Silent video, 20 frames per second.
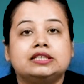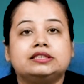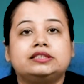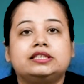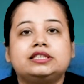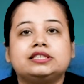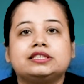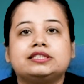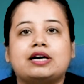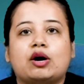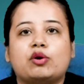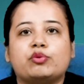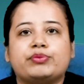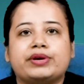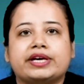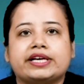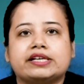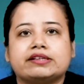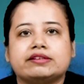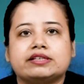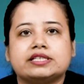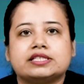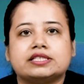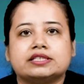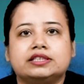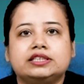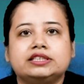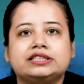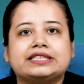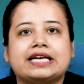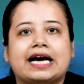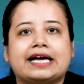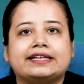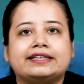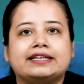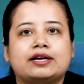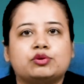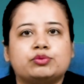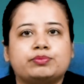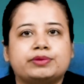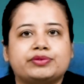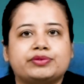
This groundbreaking research, carried out